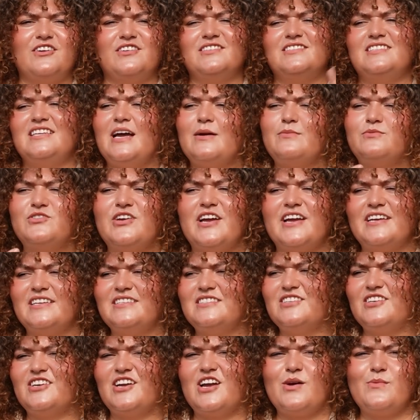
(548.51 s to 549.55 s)
Our
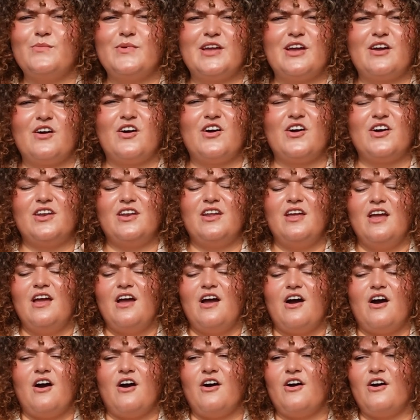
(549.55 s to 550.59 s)
snapdragons are coming on.
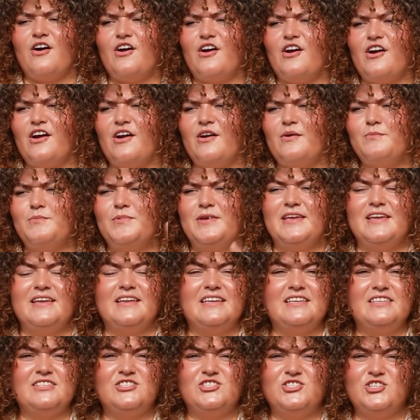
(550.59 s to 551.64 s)
Our
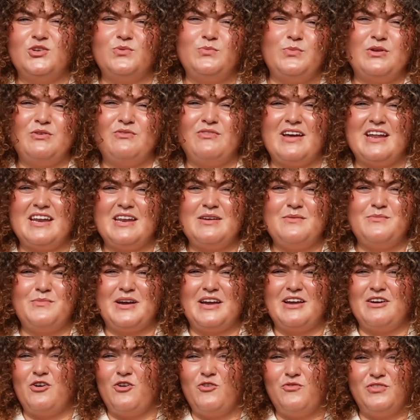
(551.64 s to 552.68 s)
peonies should be ready
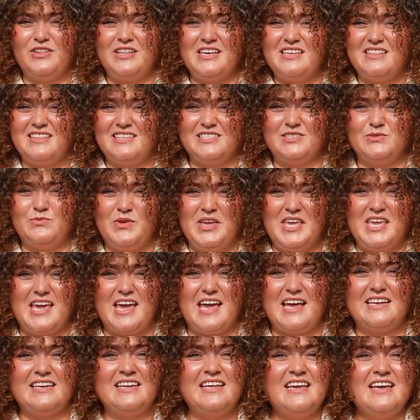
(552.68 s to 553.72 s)
by hopefully this
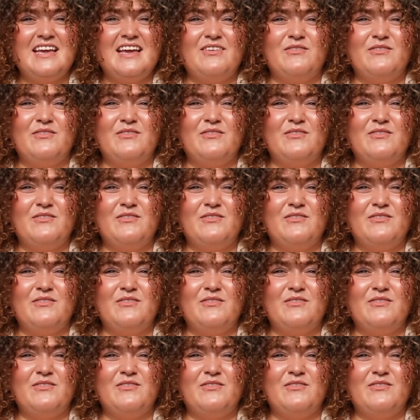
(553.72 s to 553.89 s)
weekend,